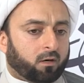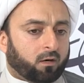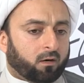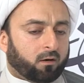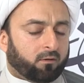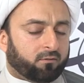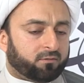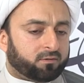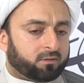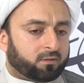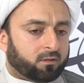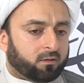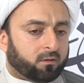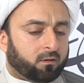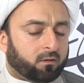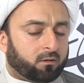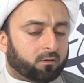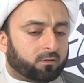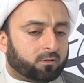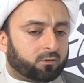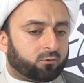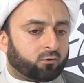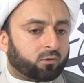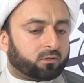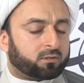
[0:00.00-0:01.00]
after
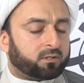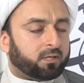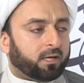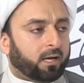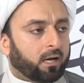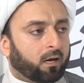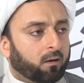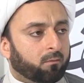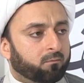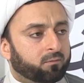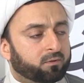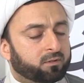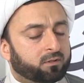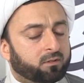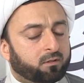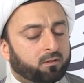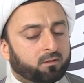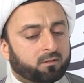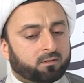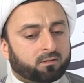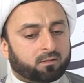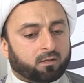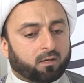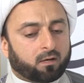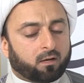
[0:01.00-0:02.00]
Surah Al-Hamd
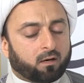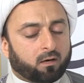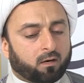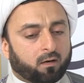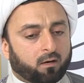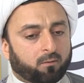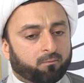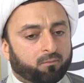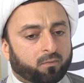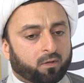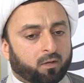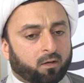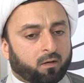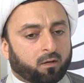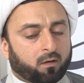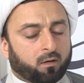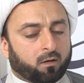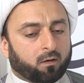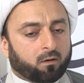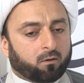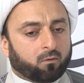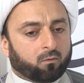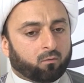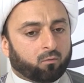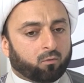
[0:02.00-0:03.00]
in Salah
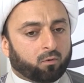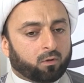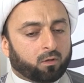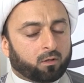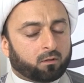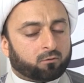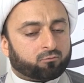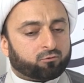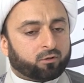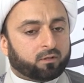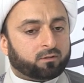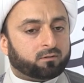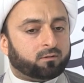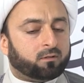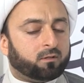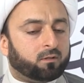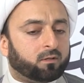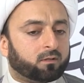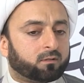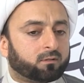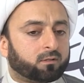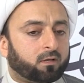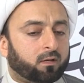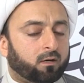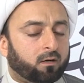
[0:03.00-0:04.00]
will render
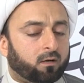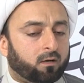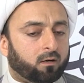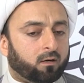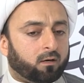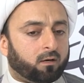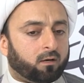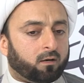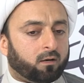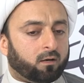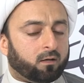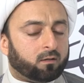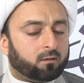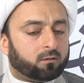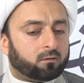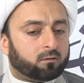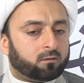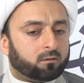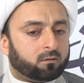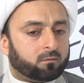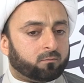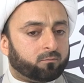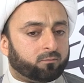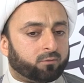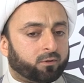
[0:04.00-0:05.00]
the salah and
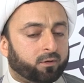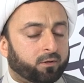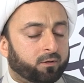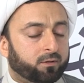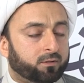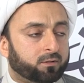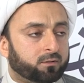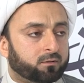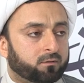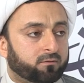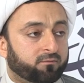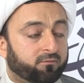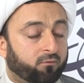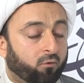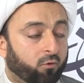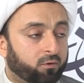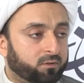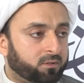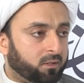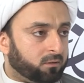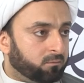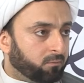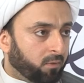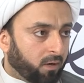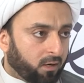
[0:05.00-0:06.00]
uh, prayers
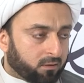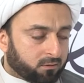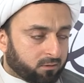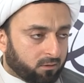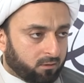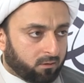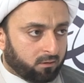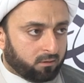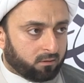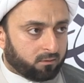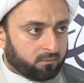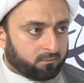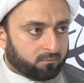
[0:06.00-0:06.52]
void and batil.